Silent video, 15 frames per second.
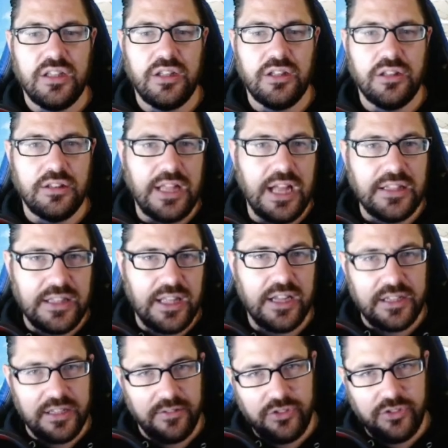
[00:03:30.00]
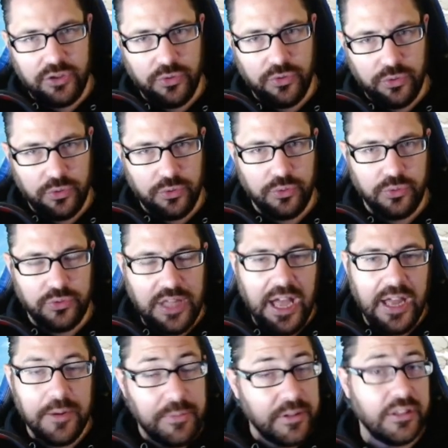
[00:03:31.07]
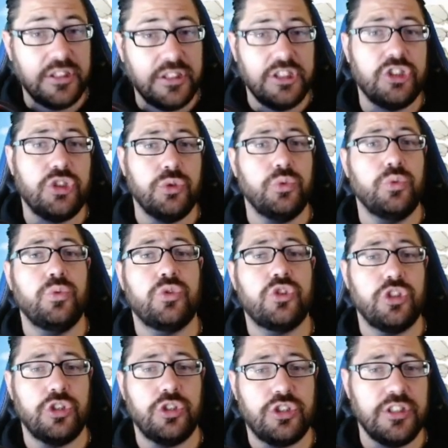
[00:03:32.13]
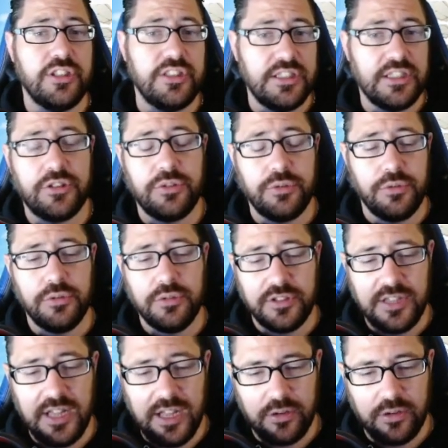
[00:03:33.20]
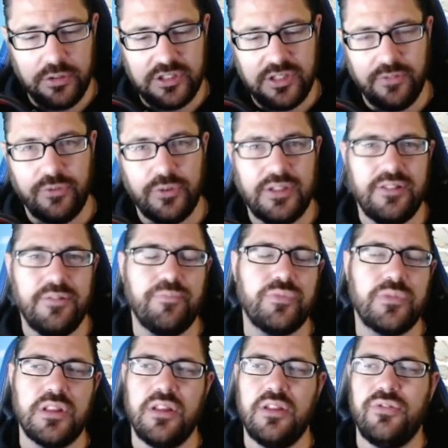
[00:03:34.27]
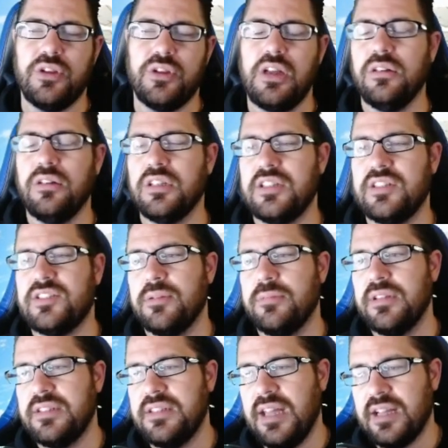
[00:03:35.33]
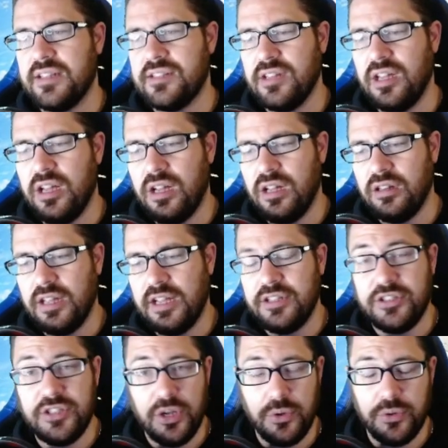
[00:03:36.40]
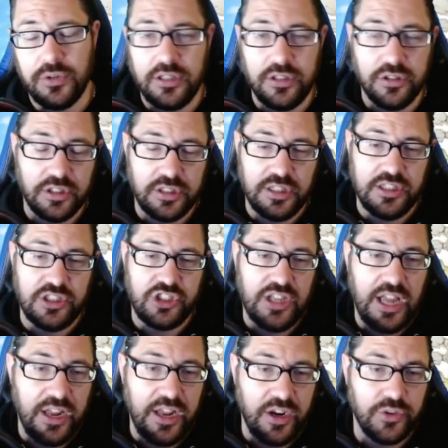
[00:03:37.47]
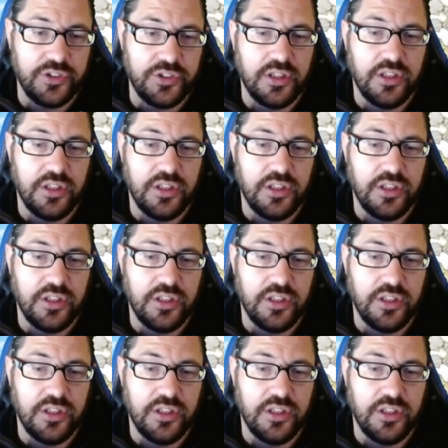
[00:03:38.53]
Lala gives you that ability to search and dig through your deck, which if we, if you kind of look at some of the decks uh, like Dote and you look at Shadows,